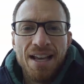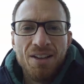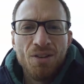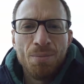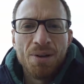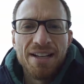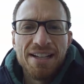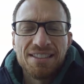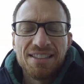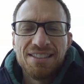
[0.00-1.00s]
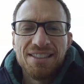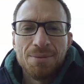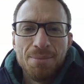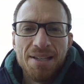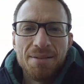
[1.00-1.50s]
Hello, Parnassians,
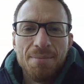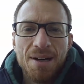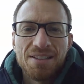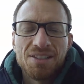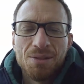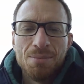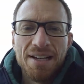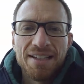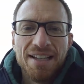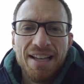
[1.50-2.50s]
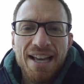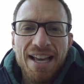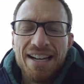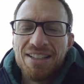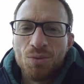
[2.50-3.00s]
it's me, Magister Beck,
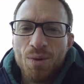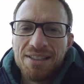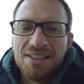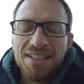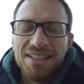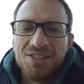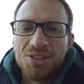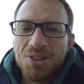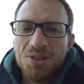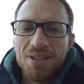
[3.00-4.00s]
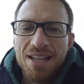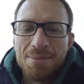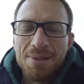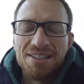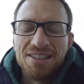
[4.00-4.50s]
and it's Wednesday, so you know what that
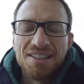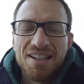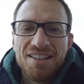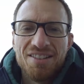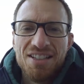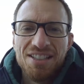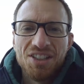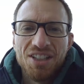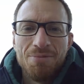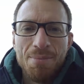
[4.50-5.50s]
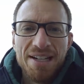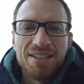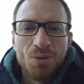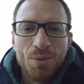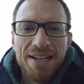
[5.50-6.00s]
means. It's another edition of
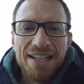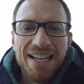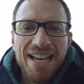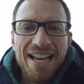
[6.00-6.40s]
Minute to Win It.